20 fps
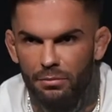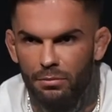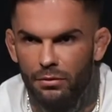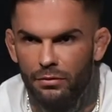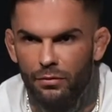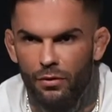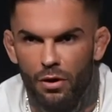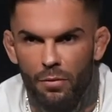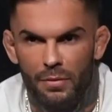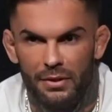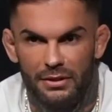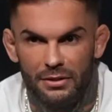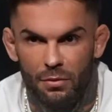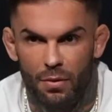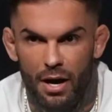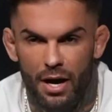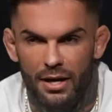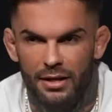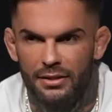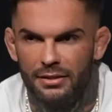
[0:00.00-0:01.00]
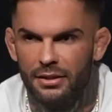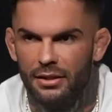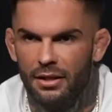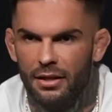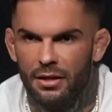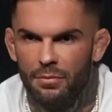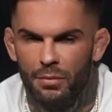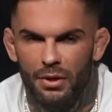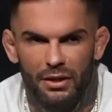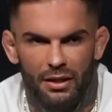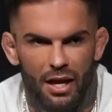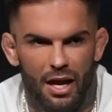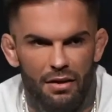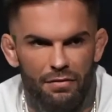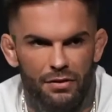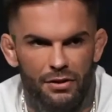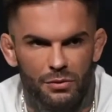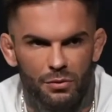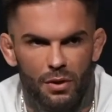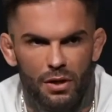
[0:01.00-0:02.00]
performance-wise, but life
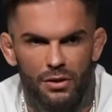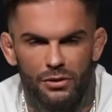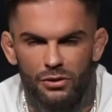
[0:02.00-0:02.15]
as well.